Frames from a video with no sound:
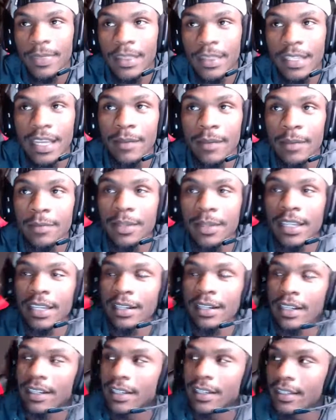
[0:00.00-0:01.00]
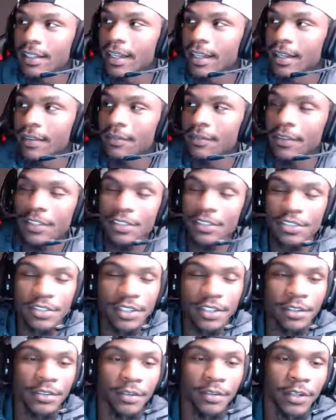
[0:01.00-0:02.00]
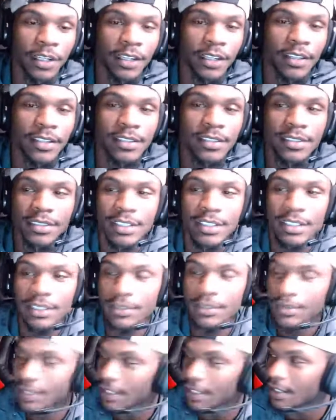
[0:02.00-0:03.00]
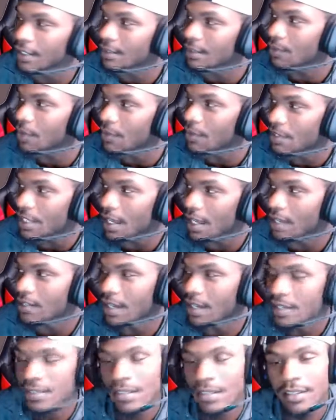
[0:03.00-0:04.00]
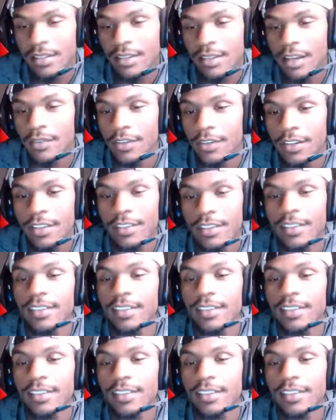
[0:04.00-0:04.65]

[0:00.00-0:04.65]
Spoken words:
I've been playing NFL Street 3, so the one with Chad Johnson on the cover.